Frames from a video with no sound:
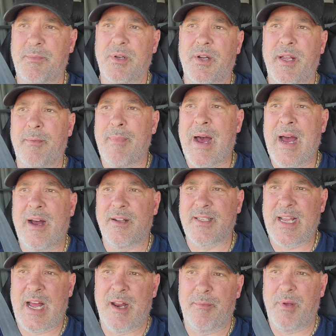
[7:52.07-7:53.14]
million miles
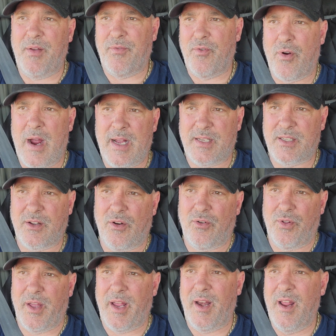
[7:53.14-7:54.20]
on it before I
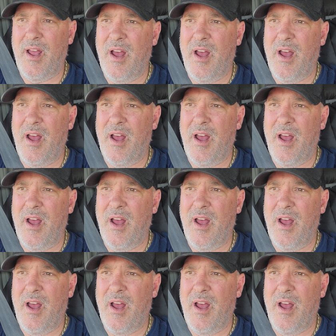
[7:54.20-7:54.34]
sold it.